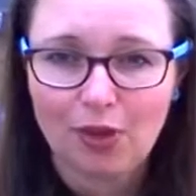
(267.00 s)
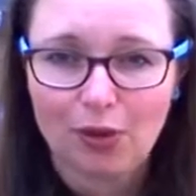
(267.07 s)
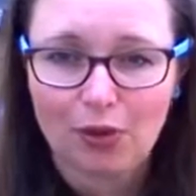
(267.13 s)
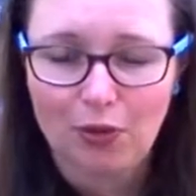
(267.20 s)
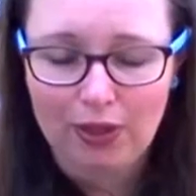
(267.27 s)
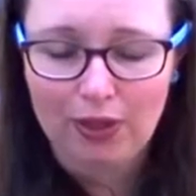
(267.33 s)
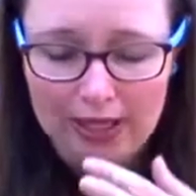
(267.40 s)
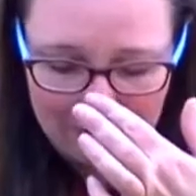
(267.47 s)

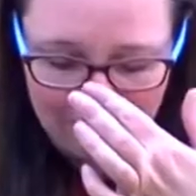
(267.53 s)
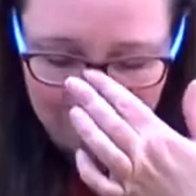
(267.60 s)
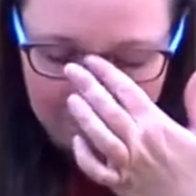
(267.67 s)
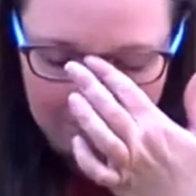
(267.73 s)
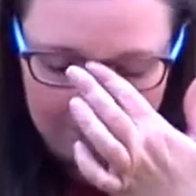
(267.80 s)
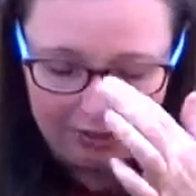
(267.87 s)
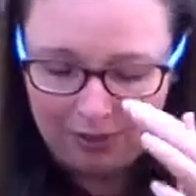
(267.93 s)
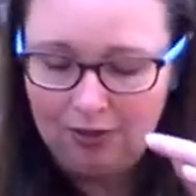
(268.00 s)
Okay,
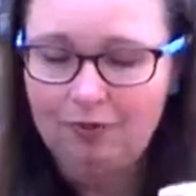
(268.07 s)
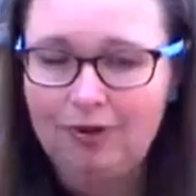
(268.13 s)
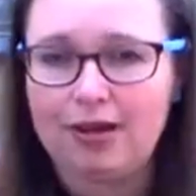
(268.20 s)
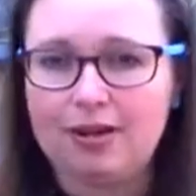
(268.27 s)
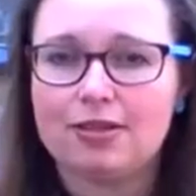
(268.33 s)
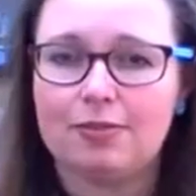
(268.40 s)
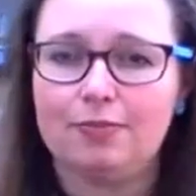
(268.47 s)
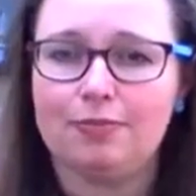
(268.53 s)

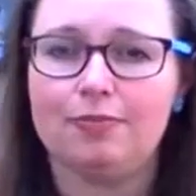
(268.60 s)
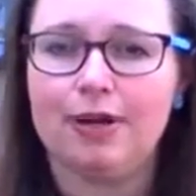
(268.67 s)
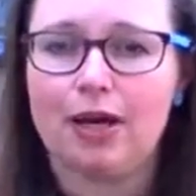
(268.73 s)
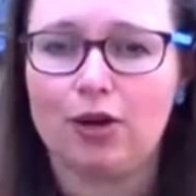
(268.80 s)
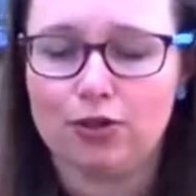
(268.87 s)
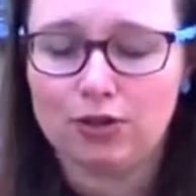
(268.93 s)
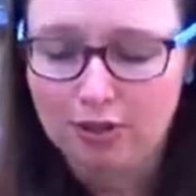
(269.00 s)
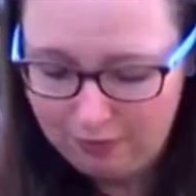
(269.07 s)
right,
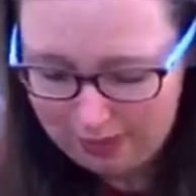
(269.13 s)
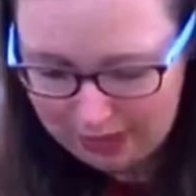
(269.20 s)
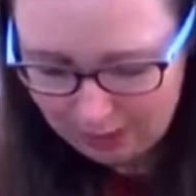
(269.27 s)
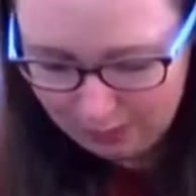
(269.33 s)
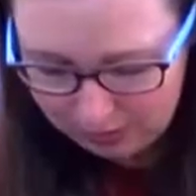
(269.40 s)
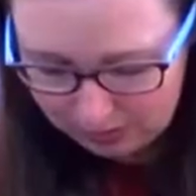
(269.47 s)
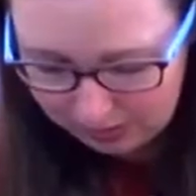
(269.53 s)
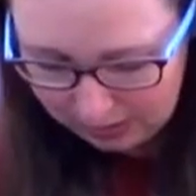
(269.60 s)
back onto the
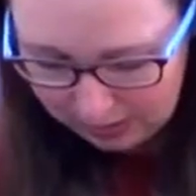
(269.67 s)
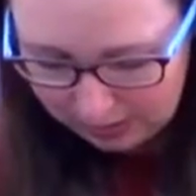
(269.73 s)
fibres.